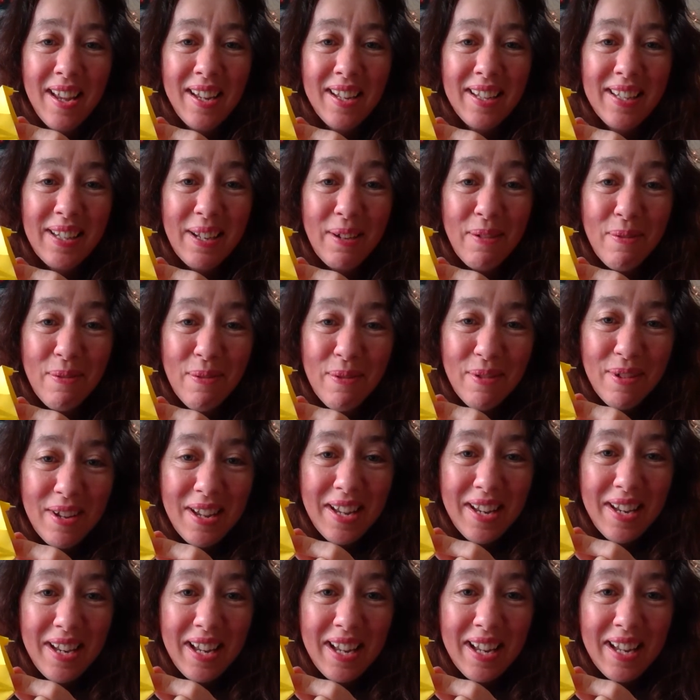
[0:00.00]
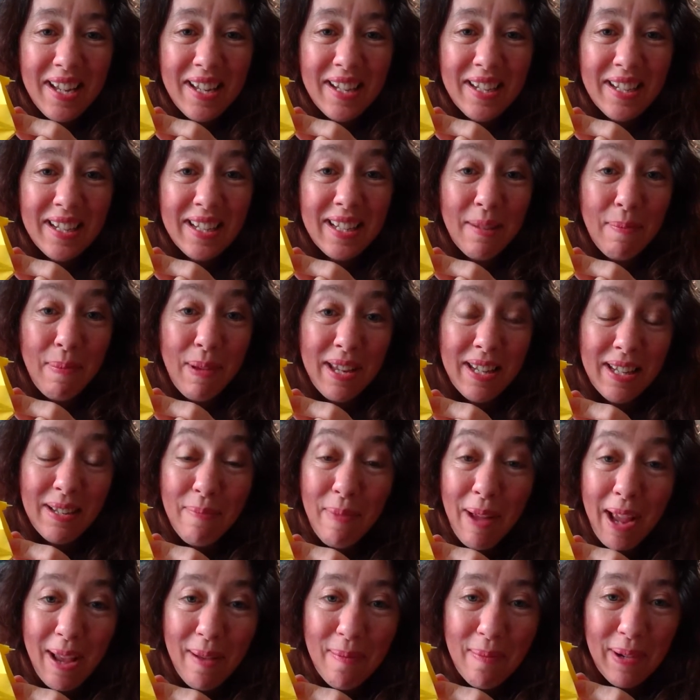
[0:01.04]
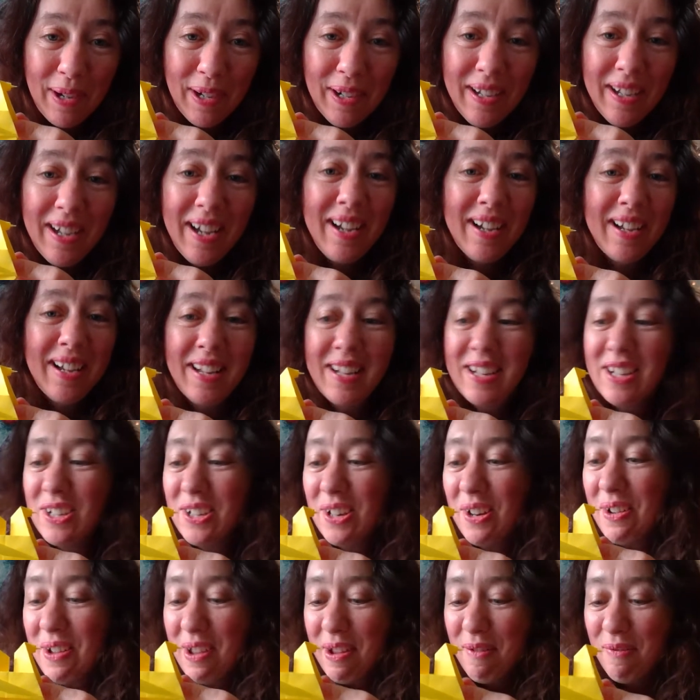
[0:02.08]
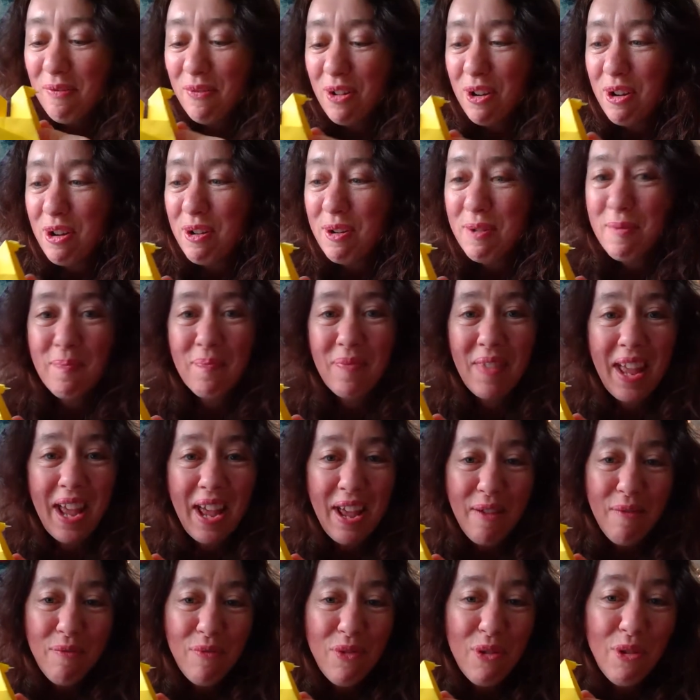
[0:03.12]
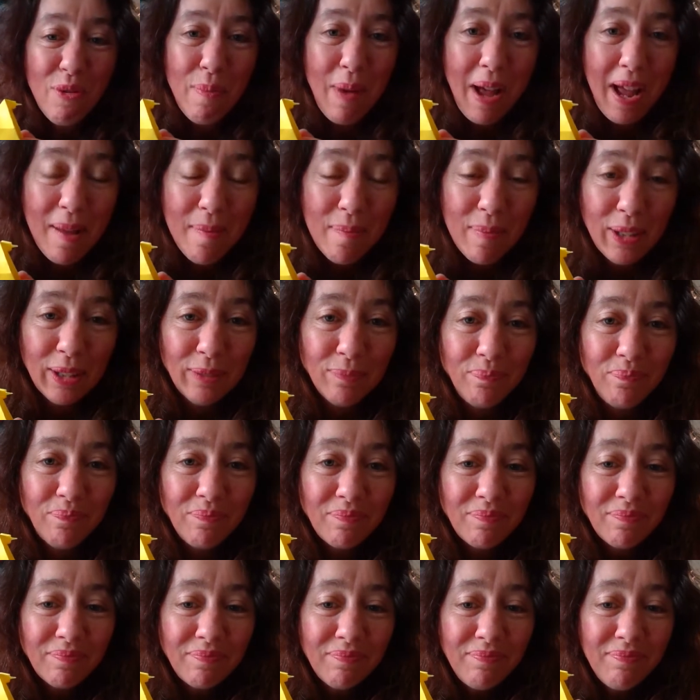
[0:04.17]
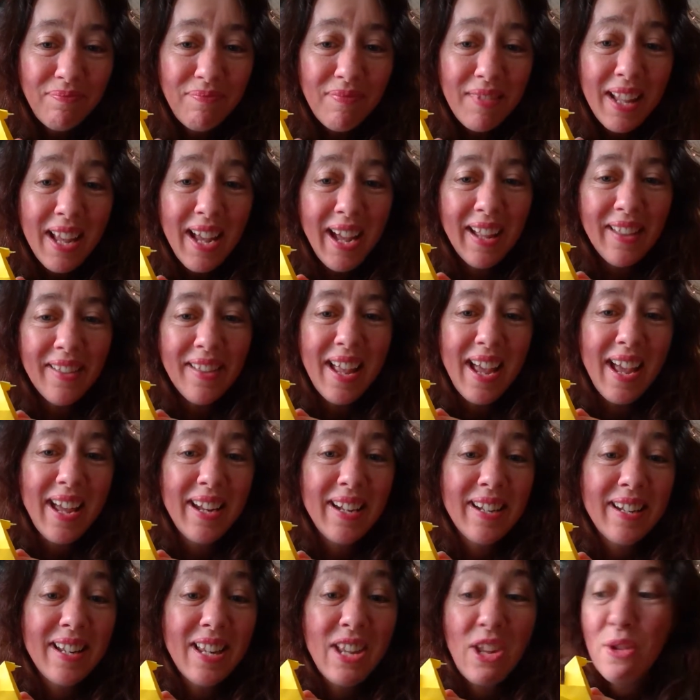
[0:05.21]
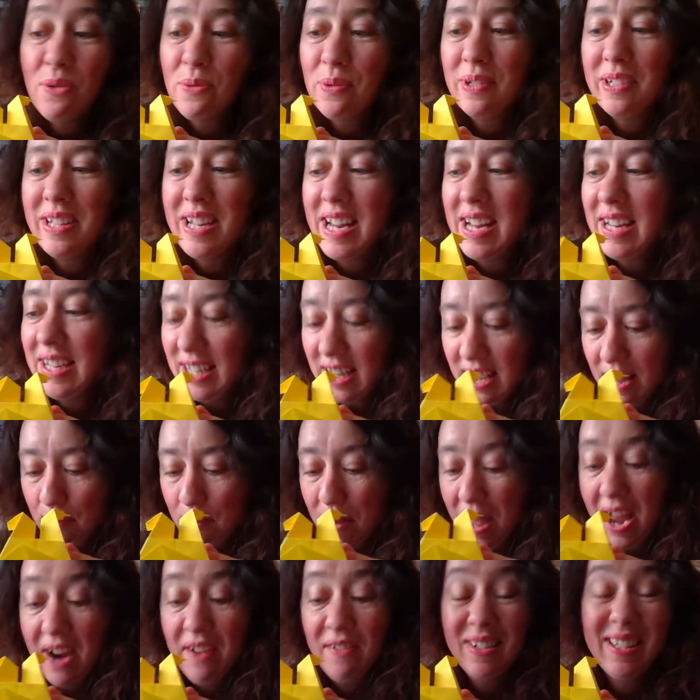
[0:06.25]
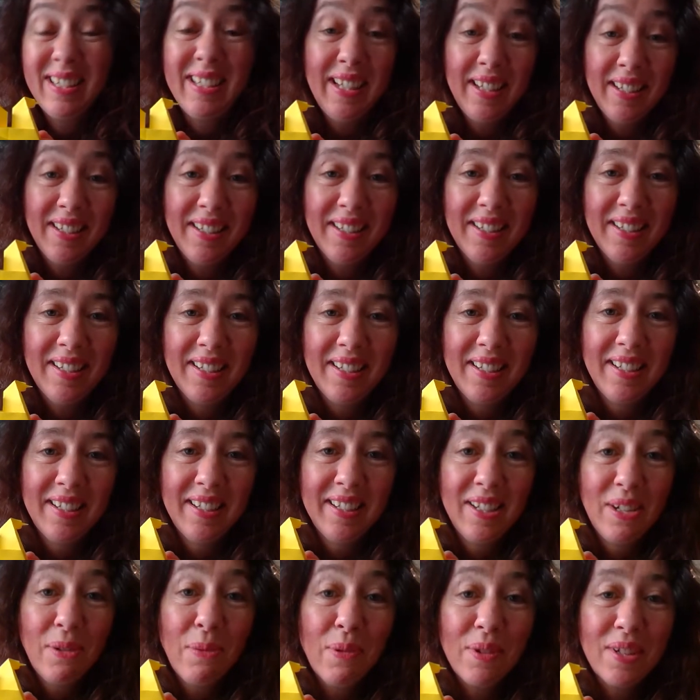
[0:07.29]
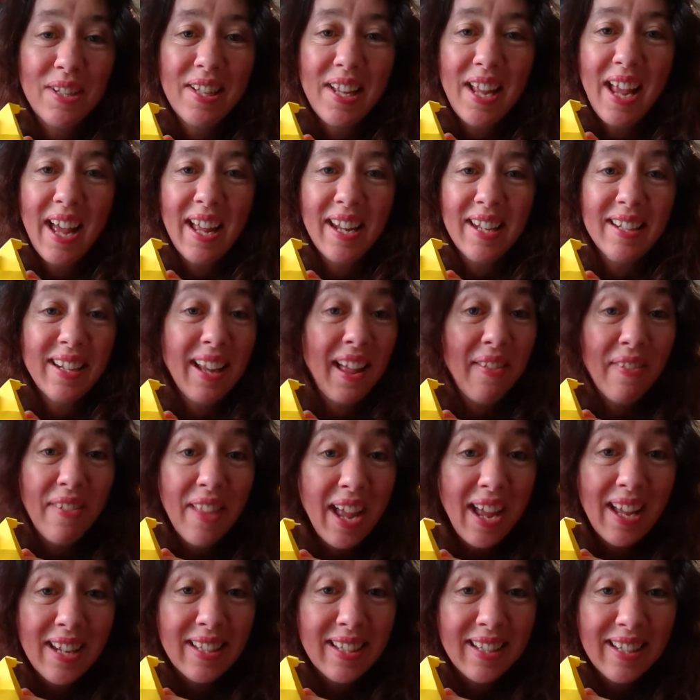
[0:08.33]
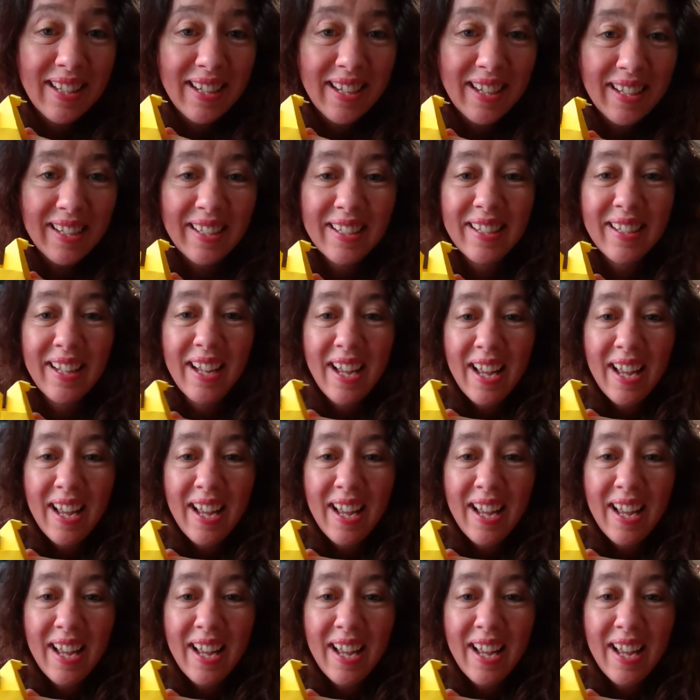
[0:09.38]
So all you need is a piece of paper. I'm going to show you from A4 paper, and then you'll need a pair of scissors towards the end, and that's it.